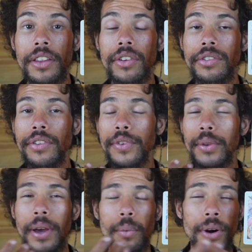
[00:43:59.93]
Those of
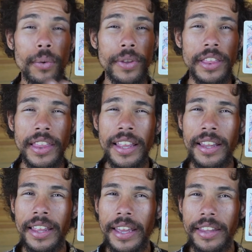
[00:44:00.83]
you that work with
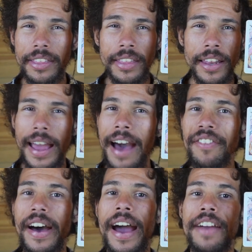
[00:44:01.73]
Lilith, that
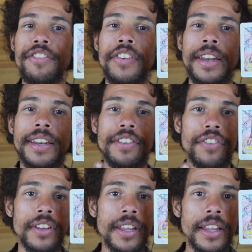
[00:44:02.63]
have a high affinity
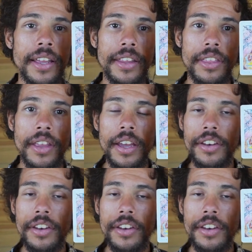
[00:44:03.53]
for Lilith,